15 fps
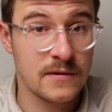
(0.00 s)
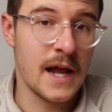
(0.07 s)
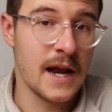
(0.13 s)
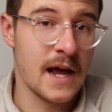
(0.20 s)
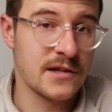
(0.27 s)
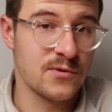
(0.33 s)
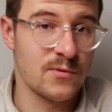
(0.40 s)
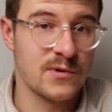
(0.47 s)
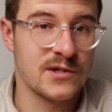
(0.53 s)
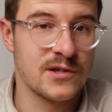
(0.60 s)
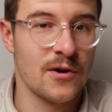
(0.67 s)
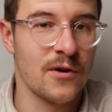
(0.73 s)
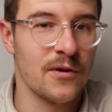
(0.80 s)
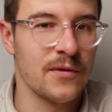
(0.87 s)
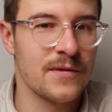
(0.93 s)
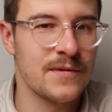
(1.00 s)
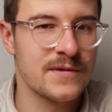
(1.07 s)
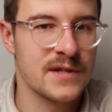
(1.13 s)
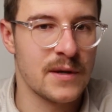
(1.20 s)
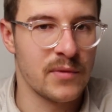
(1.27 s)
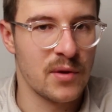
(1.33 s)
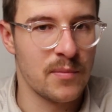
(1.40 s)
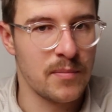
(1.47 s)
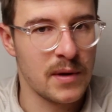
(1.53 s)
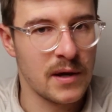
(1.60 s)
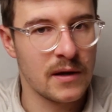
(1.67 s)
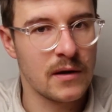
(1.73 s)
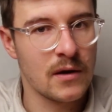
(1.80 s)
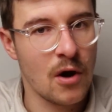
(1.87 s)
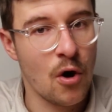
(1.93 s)
and as a result, some of the
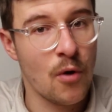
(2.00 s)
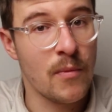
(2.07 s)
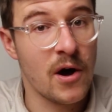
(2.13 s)
big coal